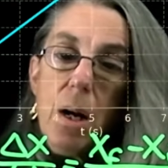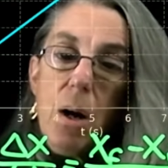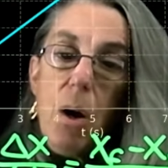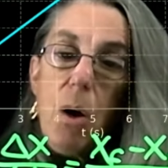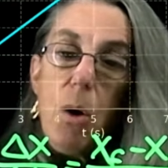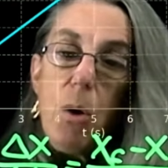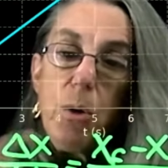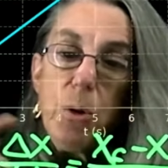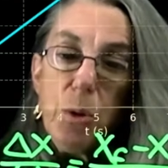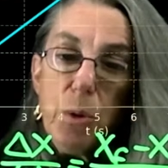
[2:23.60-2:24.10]

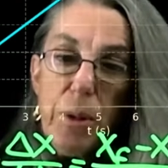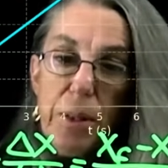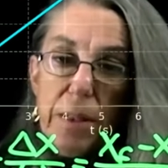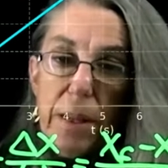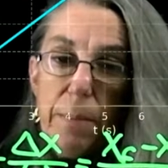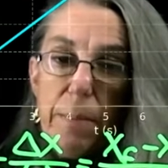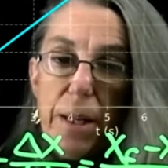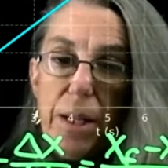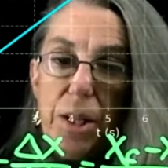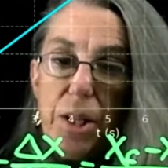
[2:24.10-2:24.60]
Also, as I
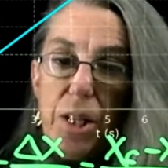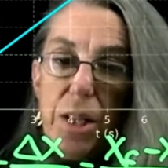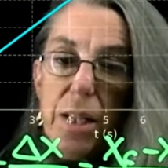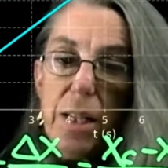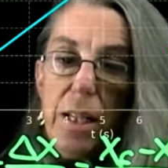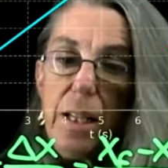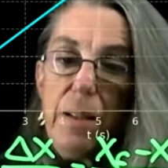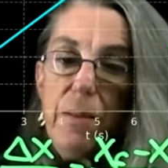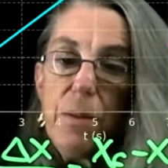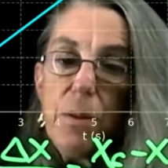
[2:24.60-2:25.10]
mentioned,
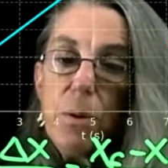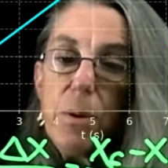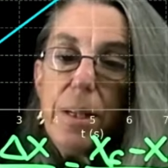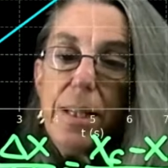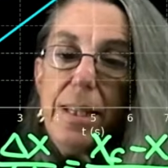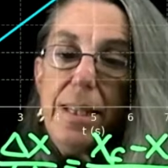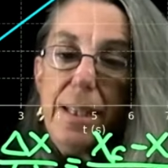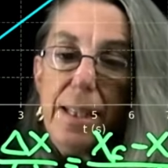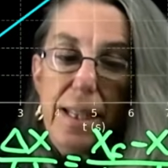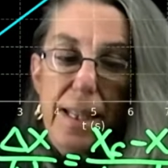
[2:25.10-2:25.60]
even though I
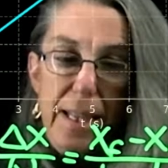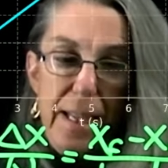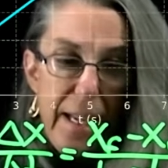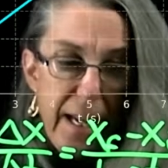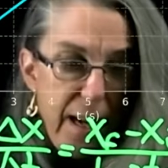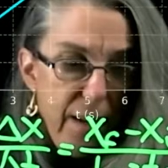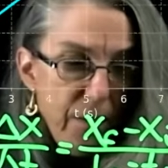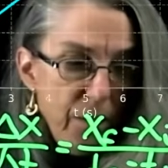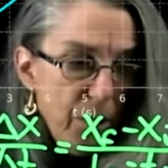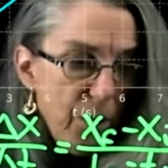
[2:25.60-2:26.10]
did the
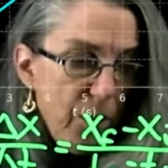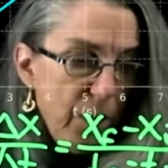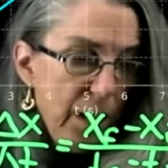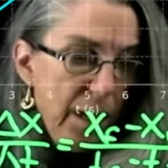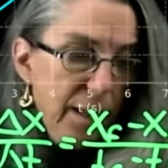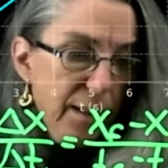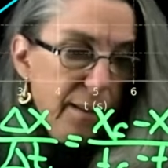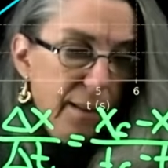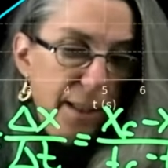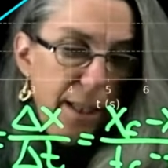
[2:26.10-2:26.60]
average
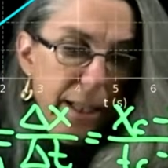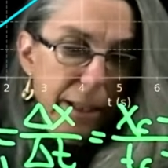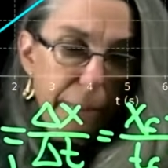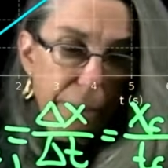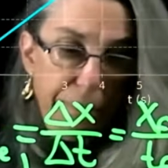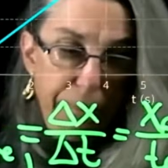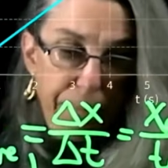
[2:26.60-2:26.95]
velocity,